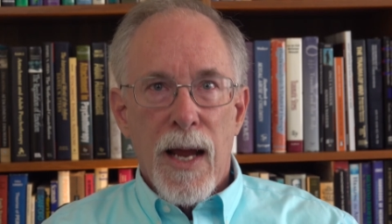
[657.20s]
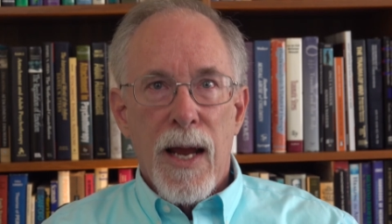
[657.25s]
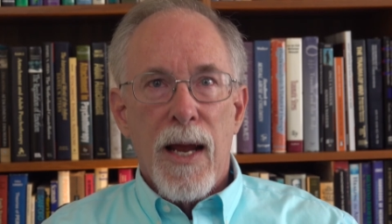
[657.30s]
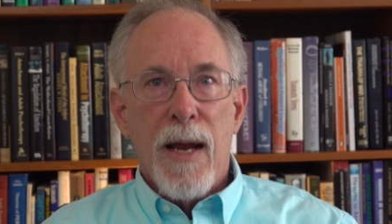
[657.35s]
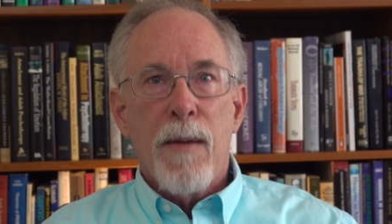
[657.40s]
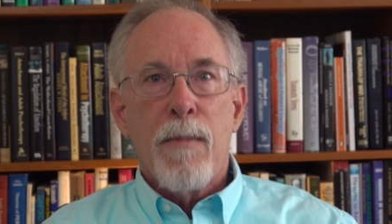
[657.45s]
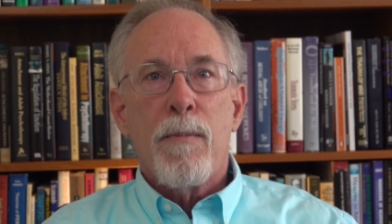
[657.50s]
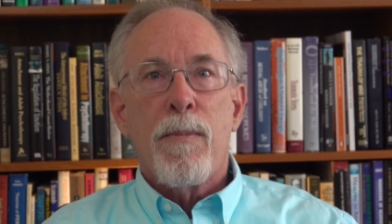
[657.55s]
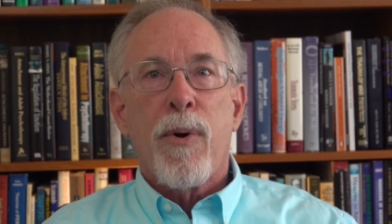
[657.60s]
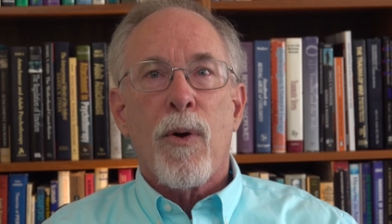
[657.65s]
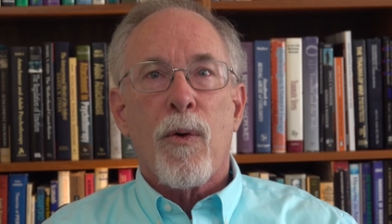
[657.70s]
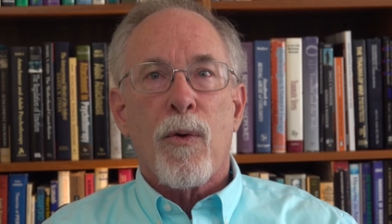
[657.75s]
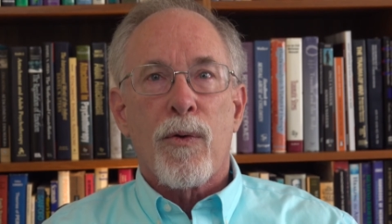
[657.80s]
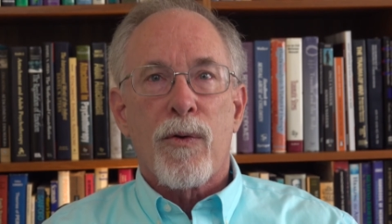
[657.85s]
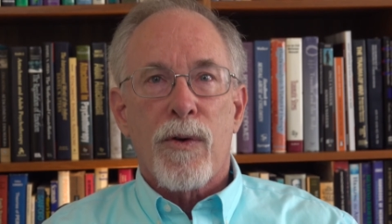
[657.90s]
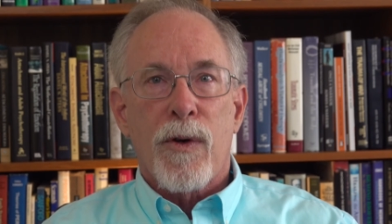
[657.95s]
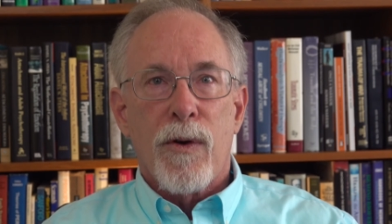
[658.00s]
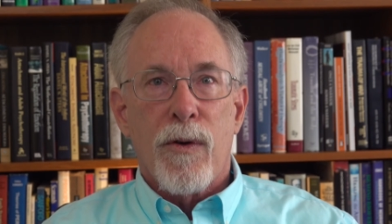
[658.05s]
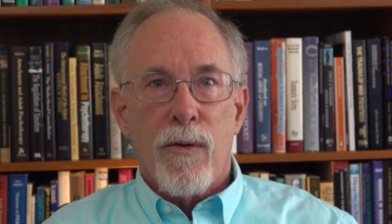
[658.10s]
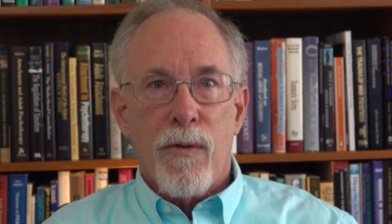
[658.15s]

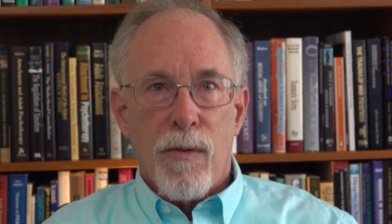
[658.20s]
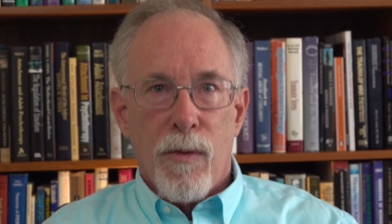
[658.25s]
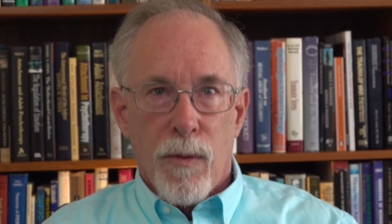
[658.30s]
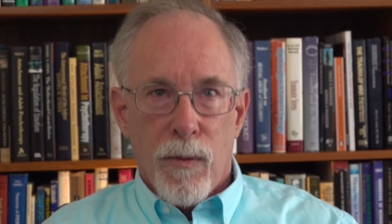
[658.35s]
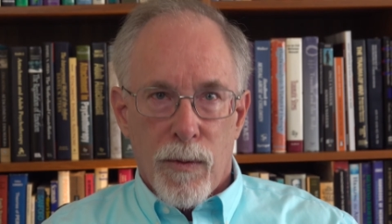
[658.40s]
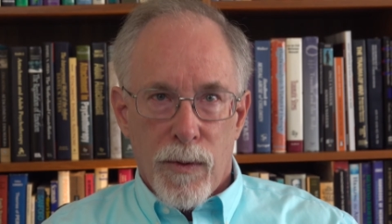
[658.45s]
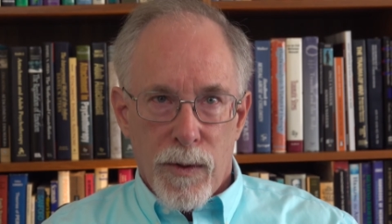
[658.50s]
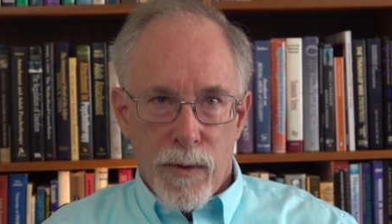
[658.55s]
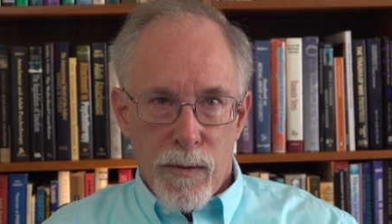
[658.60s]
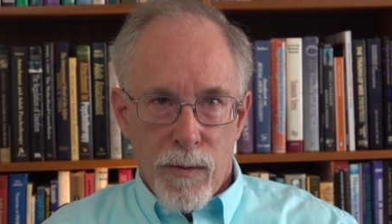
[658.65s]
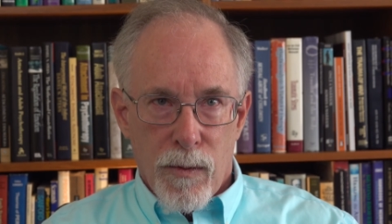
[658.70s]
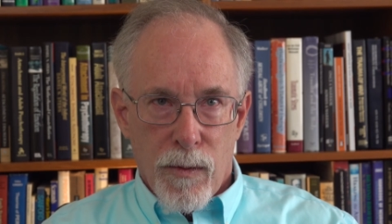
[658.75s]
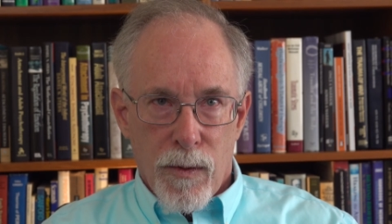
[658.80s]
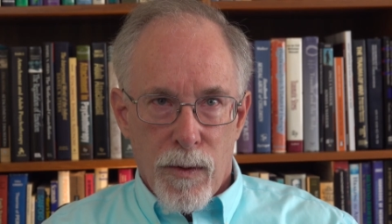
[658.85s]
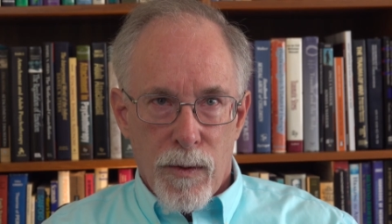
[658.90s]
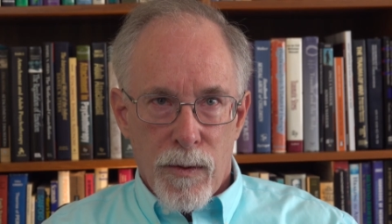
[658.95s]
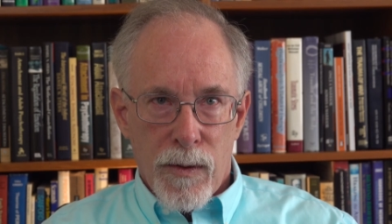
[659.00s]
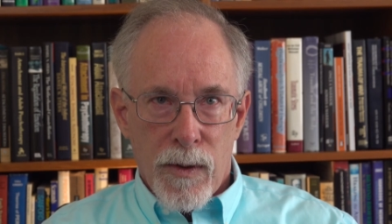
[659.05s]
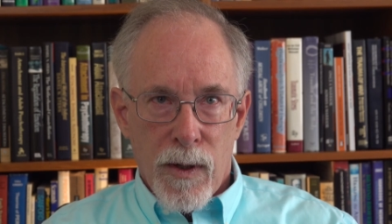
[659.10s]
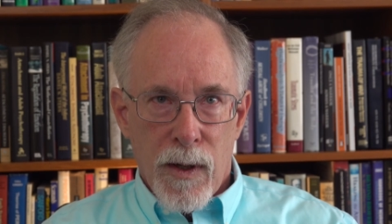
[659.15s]
impulse control
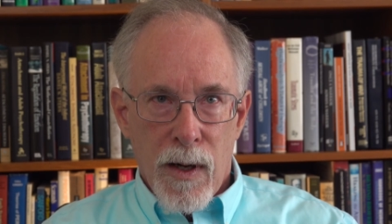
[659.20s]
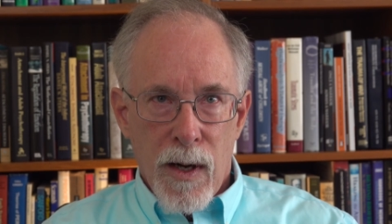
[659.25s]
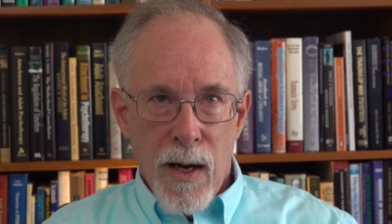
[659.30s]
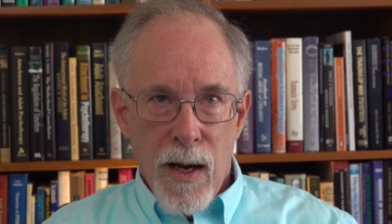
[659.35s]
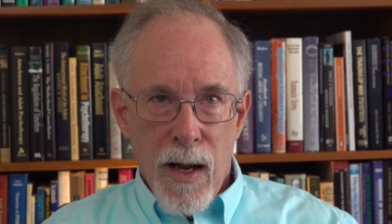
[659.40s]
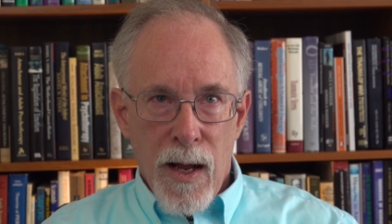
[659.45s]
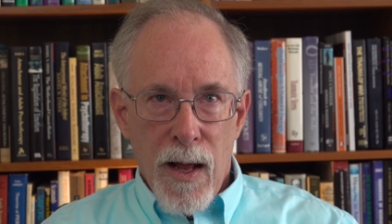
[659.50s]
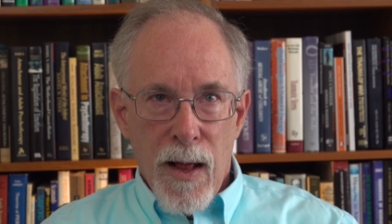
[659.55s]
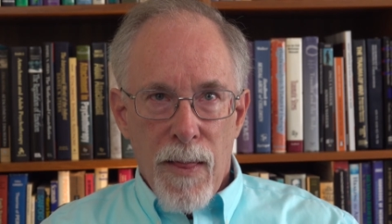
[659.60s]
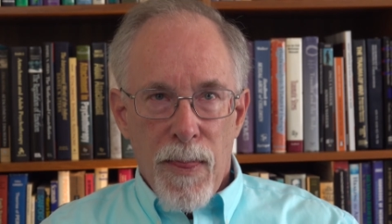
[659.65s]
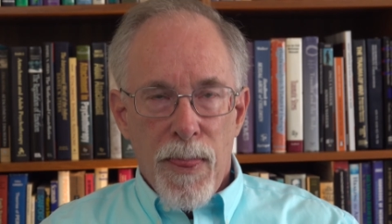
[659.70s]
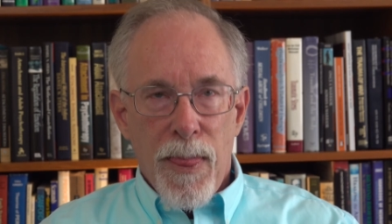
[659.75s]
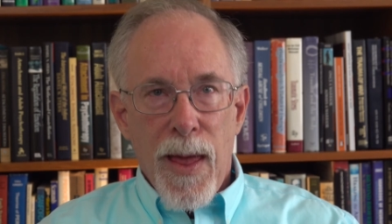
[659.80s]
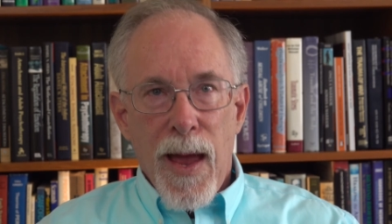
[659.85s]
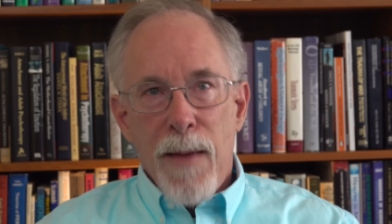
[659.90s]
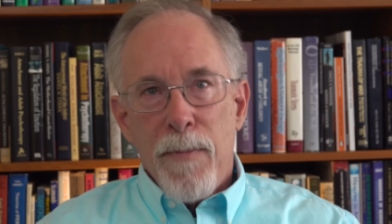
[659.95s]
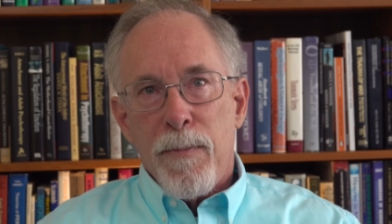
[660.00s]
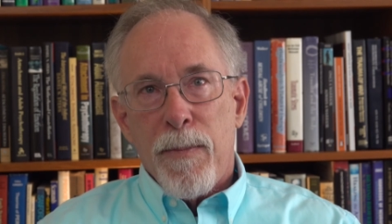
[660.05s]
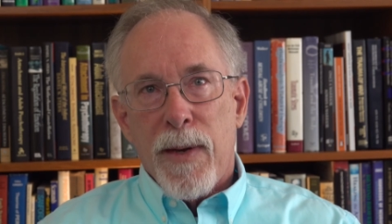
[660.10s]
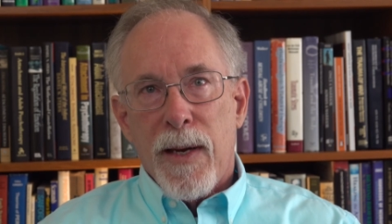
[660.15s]
disorders.
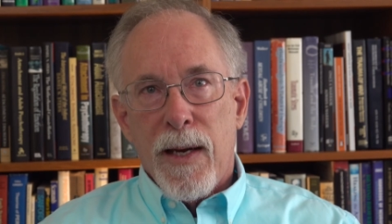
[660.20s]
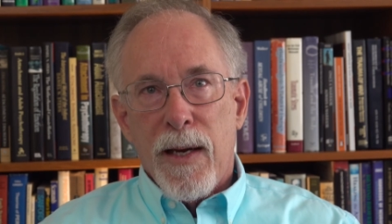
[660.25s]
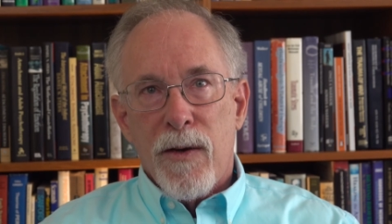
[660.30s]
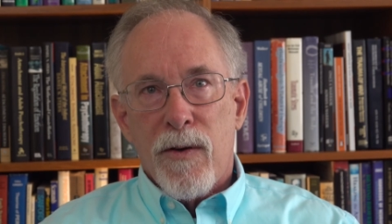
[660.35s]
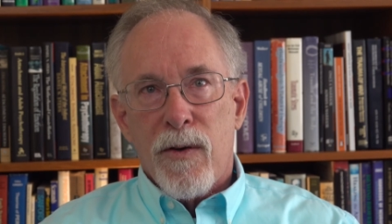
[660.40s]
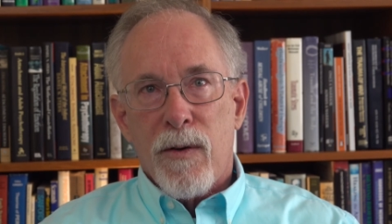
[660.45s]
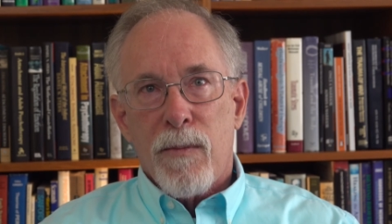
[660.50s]
That means